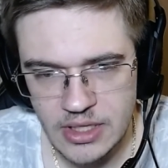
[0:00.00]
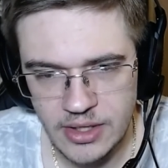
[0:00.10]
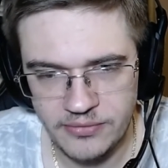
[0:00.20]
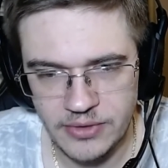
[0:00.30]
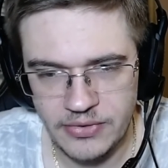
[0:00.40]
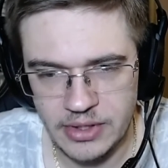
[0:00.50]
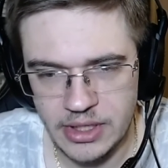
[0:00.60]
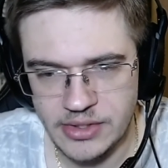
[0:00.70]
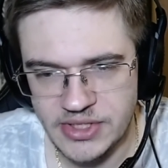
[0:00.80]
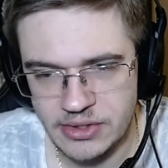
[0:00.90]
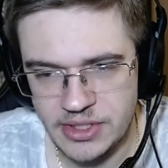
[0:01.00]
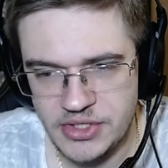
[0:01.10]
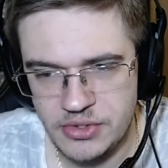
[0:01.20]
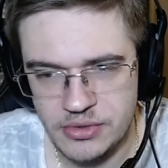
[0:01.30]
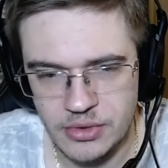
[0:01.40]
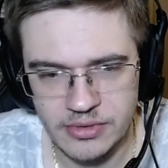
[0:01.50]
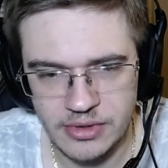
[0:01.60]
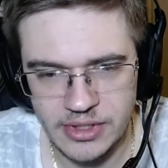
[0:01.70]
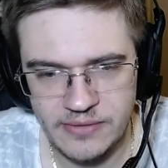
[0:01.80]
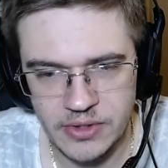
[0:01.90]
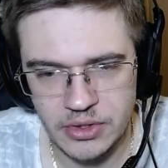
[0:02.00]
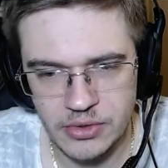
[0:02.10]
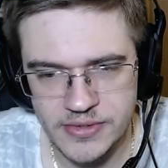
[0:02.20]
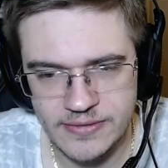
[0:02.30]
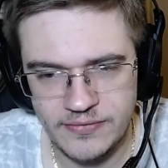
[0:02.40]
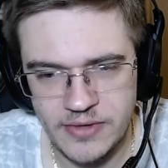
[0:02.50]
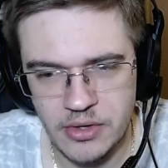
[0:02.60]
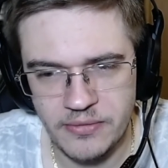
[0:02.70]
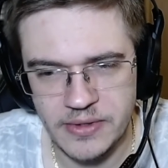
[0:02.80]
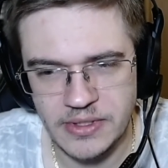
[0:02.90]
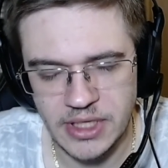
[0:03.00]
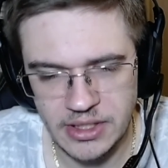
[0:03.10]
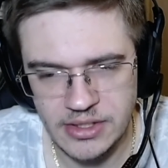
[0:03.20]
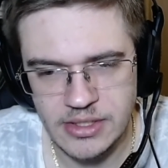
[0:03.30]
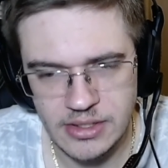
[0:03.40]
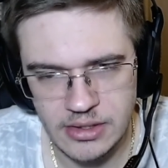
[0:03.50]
If nothing else, at least you don't live in constant fear of the Titans,